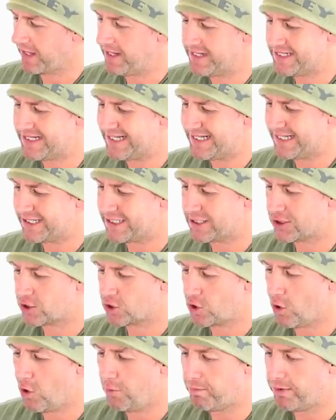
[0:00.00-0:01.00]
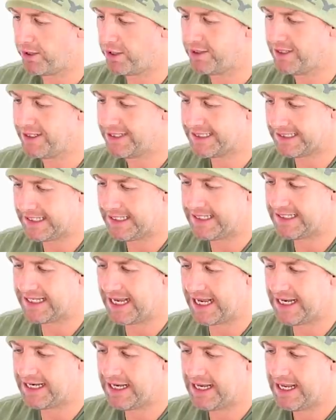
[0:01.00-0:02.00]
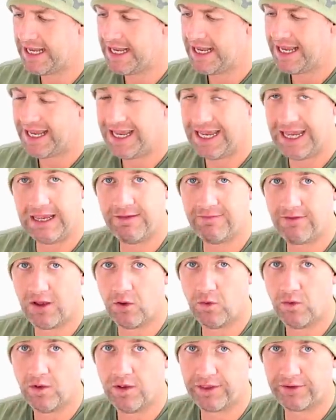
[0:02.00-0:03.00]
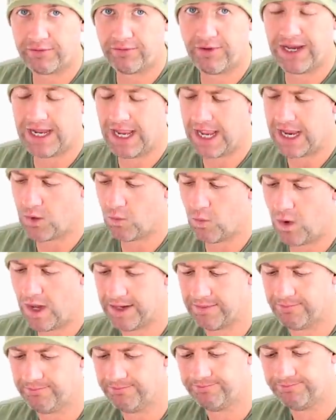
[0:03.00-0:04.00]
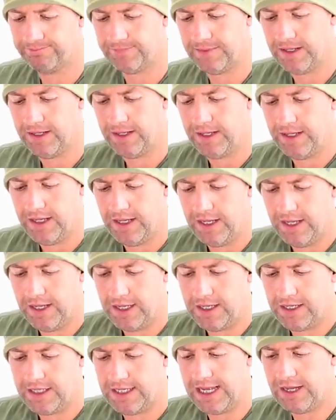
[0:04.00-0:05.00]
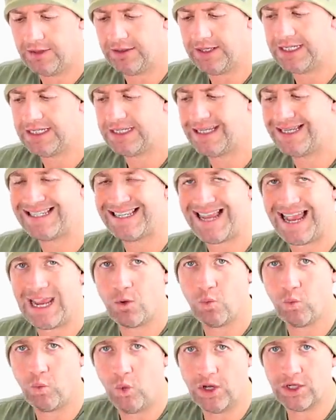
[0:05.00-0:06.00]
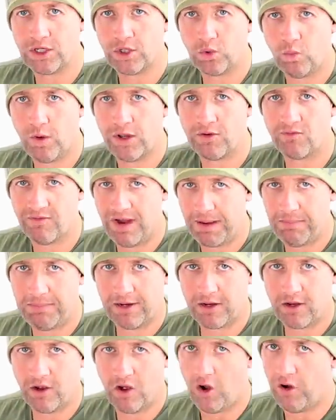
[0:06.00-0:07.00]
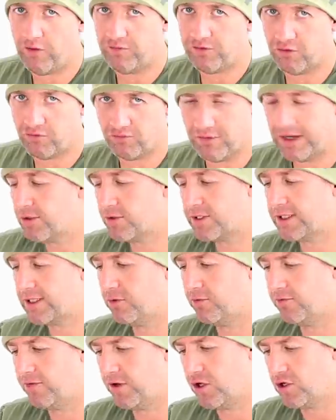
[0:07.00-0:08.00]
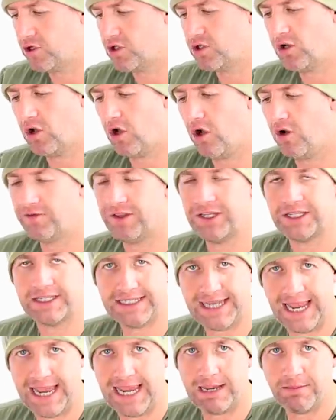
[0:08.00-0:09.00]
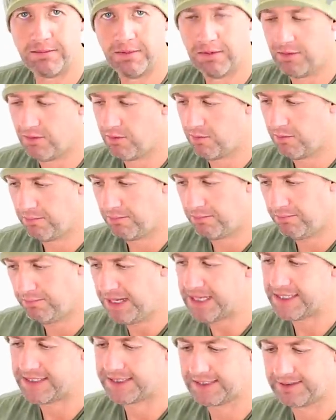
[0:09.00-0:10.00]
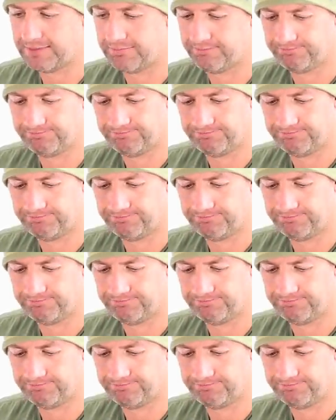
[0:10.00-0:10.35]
This is the Scorpion CZ EVO 3A1. Now this is a one-to-one replica of the real steel version of the same piece.